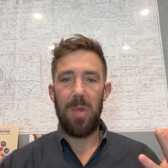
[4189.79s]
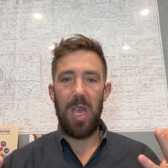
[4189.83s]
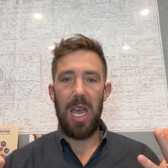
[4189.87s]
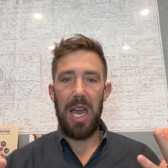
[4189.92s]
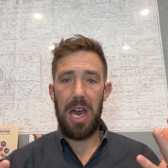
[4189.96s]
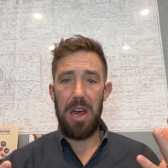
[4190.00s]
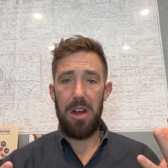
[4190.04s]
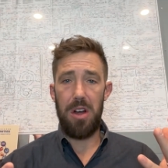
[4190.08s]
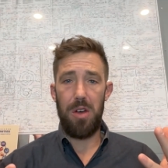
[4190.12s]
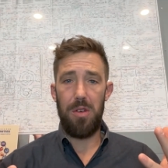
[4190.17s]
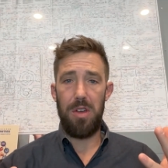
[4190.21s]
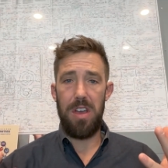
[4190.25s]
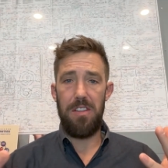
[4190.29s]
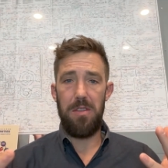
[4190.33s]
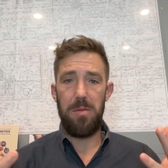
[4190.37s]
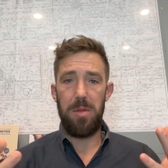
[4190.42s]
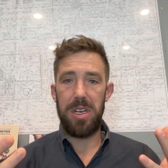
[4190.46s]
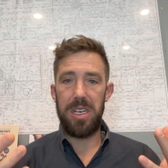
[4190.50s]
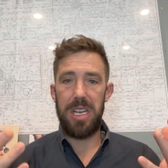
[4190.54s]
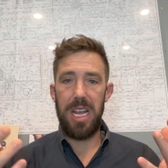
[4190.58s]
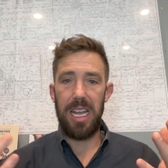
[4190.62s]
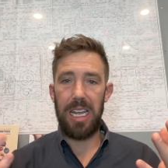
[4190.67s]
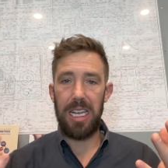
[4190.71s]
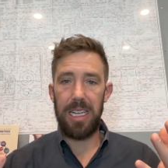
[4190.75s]
I don't know. We haven't
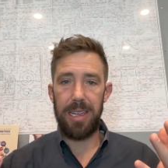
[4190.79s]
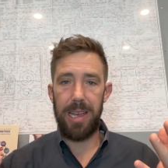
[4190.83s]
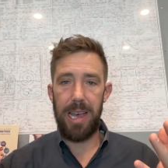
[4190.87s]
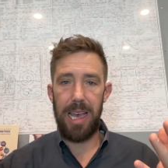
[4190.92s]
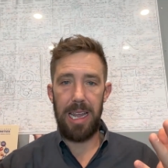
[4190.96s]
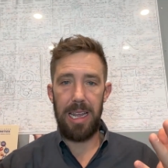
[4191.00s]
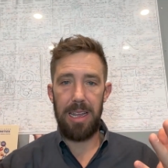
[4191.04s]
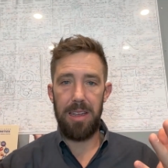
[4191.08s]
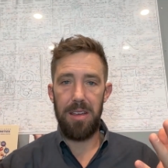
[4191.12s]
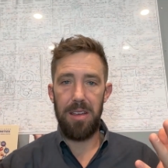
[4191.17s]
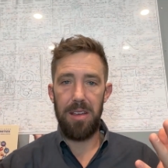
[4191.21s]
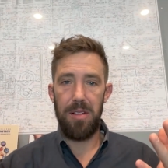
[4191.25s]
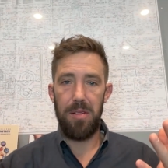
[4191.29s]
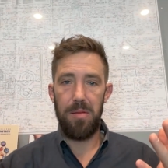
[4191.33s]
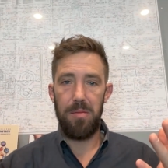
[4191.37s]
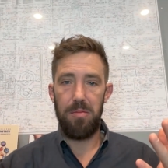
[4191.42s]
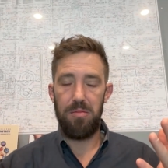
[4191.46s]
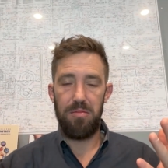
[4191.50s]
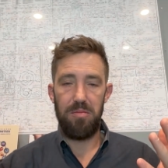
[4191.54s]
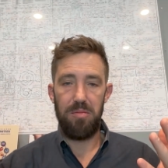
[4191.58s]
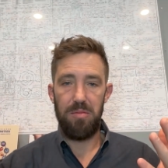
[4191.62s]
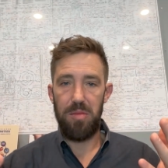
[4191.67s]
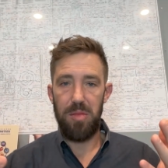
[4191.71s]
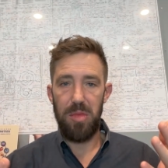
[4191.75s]
been taking like
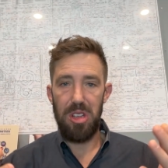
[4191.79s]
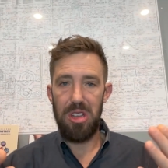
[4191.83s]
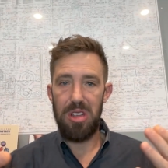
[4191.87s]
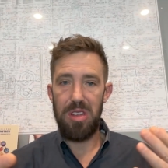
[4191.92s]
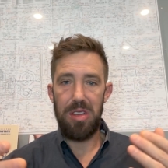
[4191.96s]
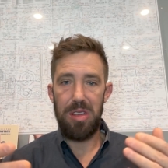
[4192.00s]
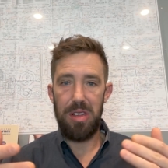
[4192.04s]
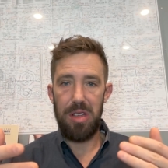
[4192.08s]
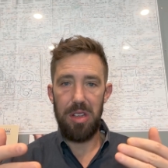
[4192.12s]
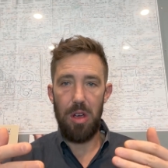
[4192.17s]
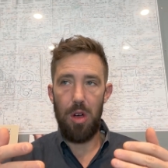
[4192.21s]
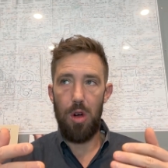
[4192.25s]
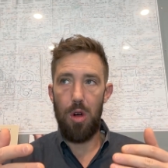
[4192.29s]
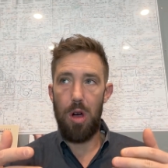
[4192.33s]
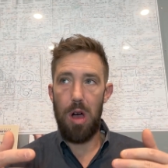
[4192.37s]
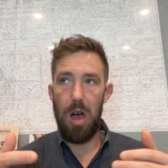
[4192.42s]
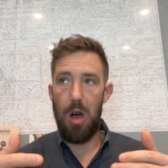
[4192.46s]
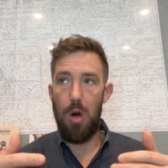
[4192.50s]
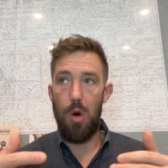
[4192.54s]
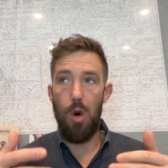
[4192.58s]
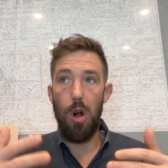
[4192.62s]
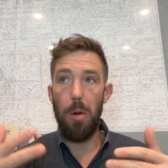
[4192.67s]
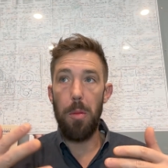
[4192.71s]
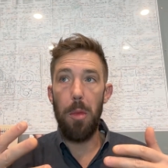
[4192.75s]
a
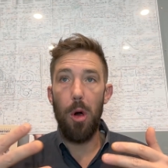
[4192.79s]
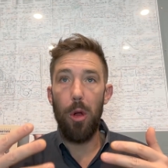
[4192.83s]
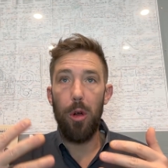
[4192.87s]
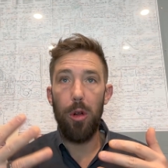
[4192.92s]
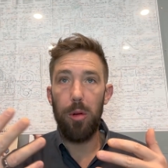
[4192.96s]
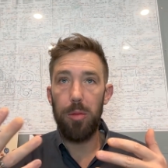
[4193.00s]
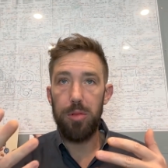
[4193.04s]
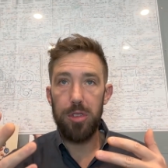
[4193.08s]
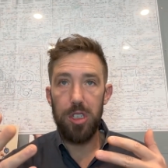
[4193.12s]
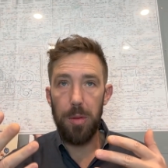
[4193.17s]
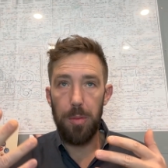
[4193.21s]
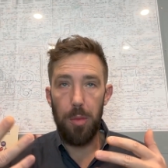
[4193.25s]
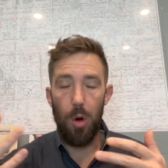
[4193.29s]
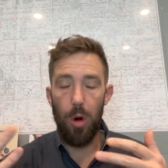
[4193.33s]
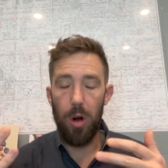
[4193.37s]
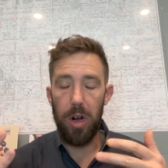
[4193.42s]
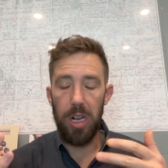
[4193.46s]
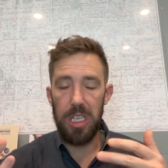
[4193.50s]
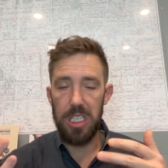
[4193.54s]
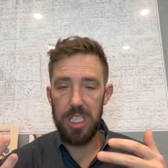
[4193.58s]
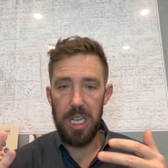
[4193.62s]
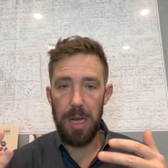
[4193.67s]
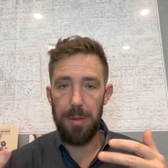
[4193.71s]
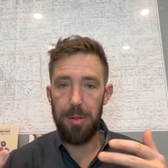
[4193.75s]
hormonal
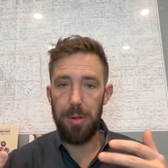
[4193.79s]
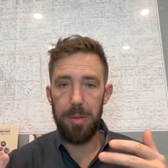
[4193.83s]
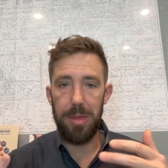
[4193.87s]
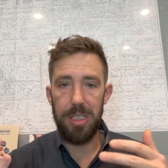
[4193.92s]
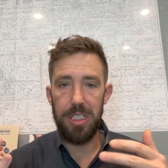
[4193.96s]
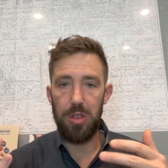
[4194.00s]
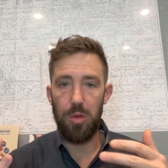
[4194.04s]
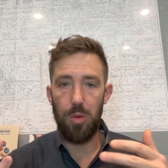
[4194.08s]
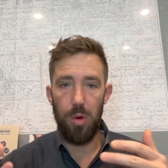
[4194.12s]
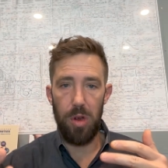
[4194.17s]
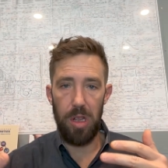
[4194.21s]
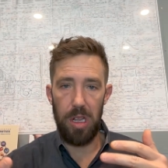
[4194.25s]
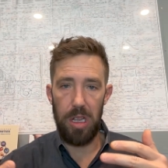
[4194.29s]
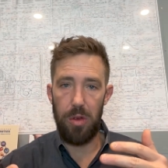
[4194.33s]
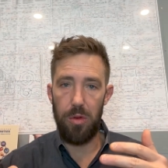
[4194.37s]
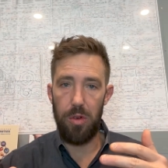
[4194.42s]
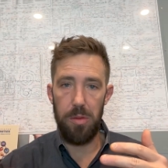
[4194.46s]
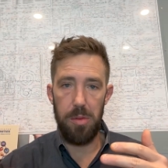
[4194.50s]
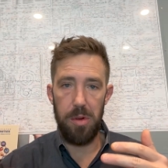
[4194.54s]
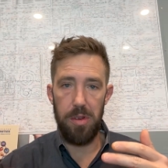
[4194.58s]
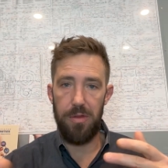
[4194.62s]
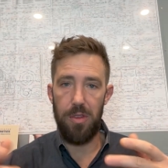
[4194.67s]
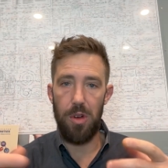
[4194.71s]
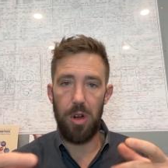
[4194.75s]
supporting supplements really
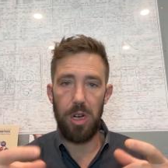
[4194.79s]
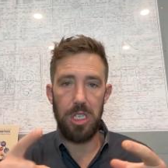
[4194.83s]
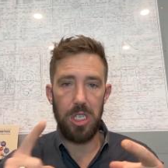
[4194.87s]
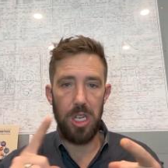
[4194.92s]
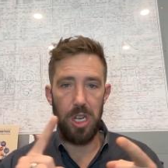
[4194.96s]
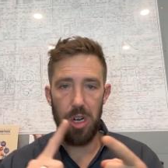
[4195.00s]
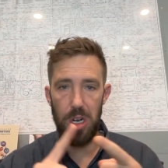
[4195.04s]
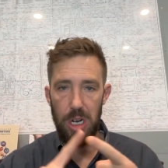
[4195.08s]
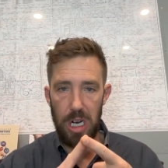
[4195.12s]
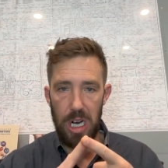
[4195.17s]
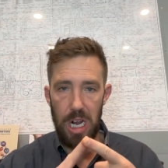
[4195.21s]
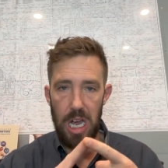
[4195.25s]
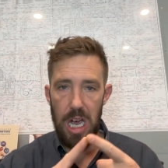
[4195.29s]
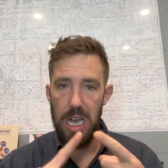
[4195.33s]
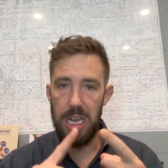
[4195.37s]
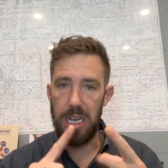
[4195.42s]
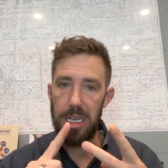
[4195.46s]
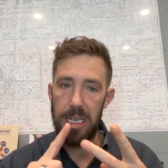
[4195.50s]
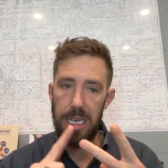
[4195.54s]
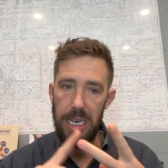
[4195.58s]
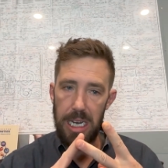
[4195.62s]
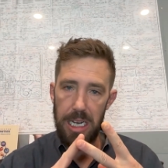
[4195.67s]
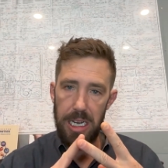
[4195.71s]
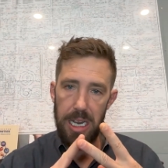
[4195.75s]
we've been focused on our gut
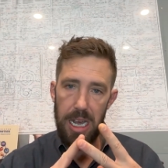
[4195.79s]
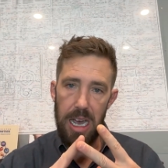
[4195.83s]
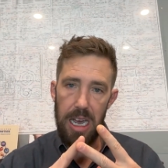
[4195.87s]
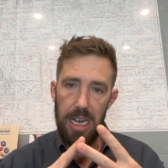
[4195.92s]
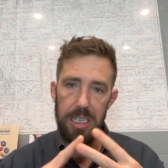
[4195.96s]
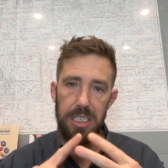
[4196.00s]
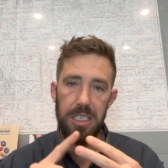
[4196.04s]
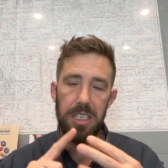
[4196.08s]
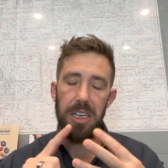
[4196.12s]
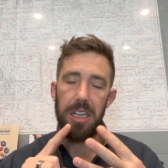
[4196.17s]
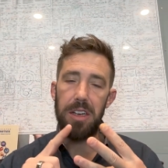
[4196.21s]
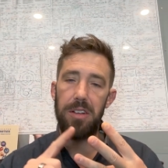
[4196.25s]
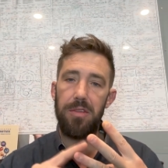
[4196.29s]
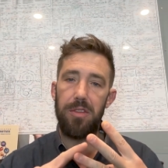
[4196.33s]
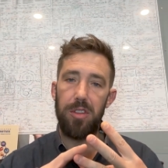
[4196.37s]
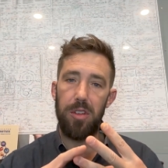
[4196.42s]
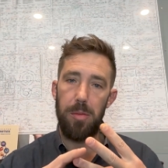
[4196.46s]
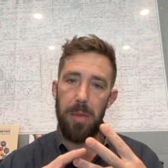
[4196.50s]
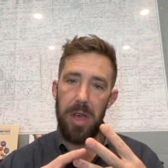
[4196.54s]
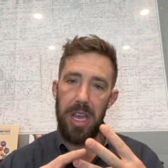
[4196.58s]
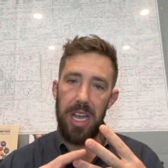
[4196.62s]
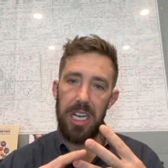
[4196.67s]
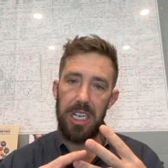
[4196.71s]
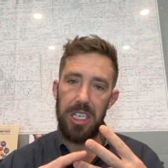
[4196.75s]
and detox and
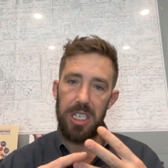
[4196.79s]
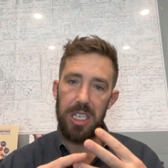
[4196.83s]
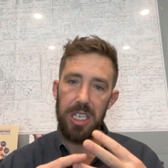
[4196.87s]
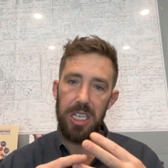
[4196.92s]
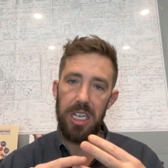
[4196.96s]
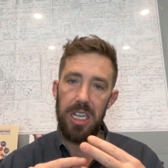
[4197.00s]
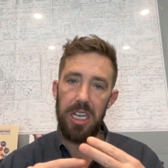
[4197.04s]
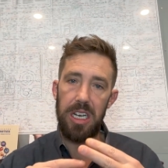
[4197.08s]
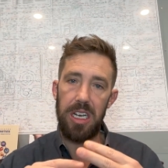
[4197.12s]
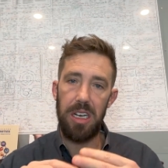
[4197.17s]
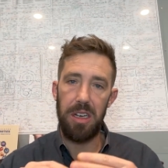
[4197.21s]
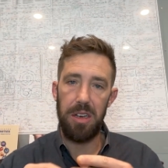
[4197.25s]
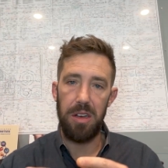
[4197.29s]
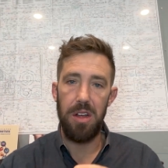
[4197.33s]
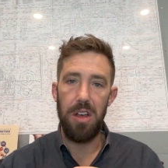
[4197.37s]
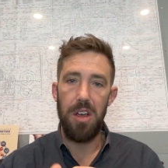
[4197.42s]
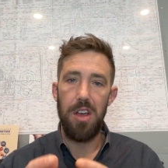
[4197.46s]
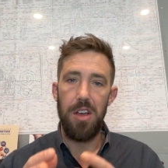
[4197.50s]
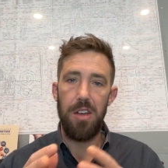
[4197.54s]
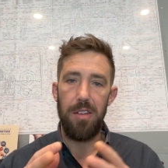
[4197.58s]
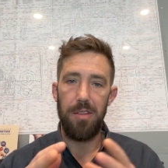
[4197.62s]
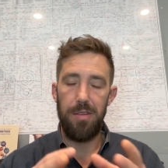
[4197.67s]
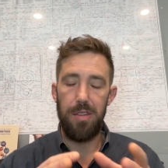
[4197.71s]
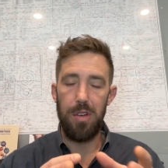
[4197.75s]
inflammation and
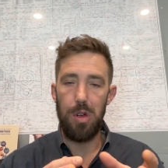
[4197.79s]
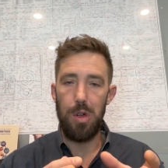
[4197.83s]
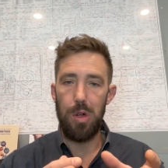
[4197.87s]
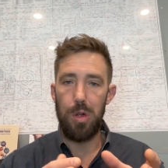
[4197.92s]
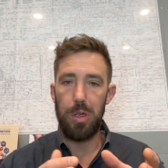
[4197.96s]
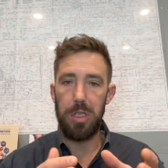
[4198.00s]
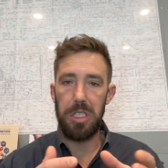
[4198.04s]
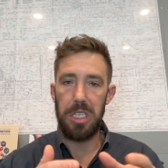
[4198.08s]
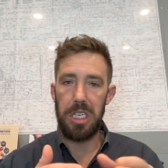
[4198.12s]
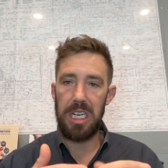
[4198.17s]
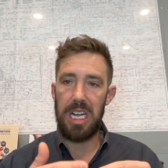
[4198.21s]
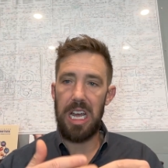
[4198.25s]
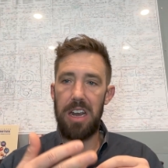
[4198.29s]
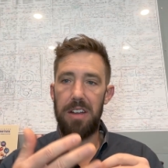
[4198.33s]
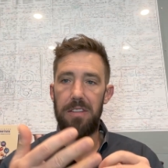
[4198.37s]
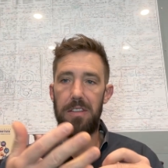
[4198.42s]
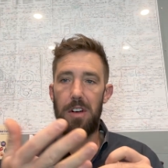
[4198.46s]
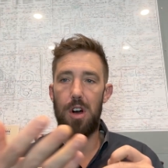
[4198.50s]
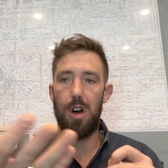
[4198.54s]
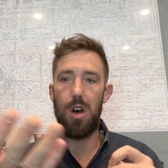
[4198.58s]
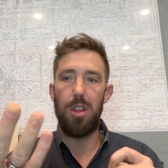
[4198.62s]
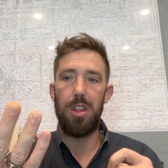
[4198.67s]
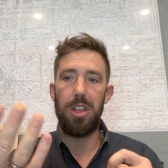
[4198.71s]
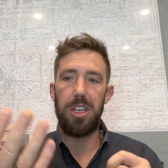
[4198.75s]
foods and kind of
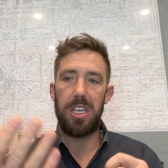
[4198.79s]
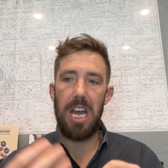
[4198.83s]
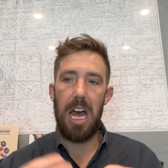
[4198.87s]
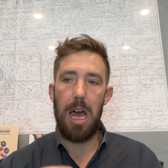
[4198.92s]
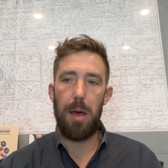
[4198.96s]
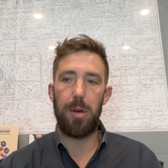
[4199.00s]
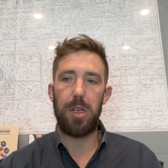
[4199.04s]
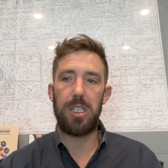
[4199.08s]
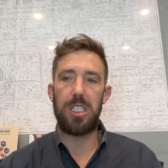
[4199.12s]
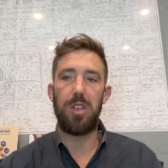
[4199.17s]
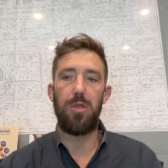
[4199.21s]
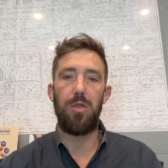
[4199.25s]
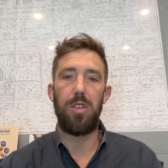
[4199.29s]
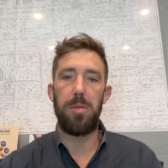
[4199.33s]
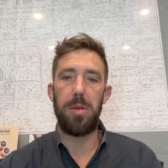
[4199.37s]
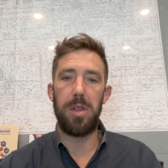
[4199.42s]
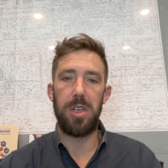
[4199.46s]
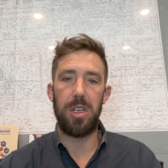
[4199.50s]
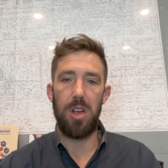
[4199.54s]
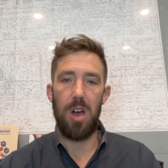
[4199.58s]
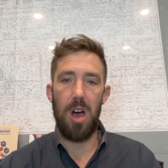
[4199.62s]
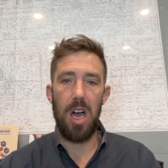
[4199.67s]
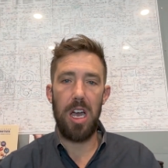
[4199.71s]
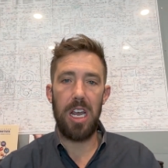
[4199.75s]
all the topics that we've been
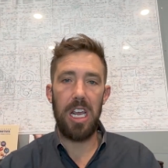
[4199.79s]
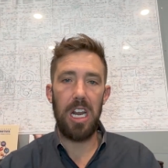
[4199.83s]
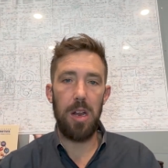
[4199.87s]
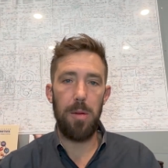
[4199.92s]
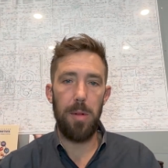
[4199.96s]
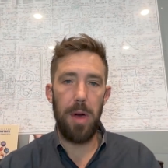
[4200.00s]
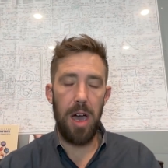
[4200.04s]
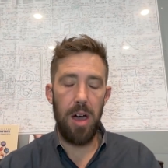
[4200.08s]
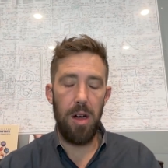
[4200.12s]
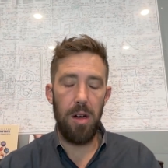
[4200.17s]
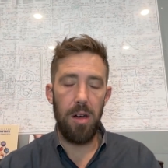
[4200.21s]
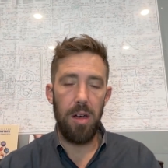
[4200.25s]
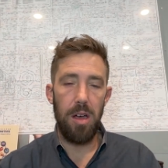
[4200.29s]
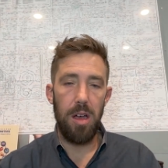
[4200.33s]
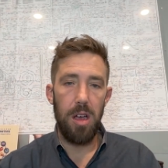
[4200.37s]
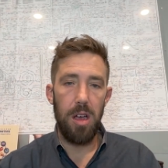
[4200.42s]
talking about